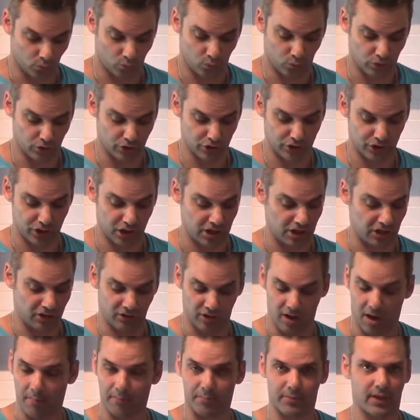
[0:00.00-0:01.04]
we're just going to
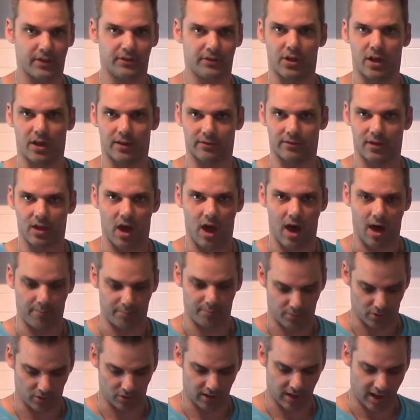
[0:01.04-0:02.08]
dump this on
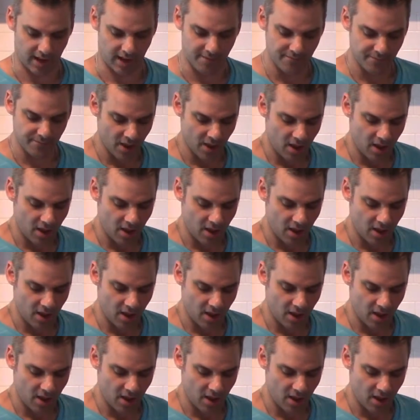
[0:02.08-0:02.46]
top, okay?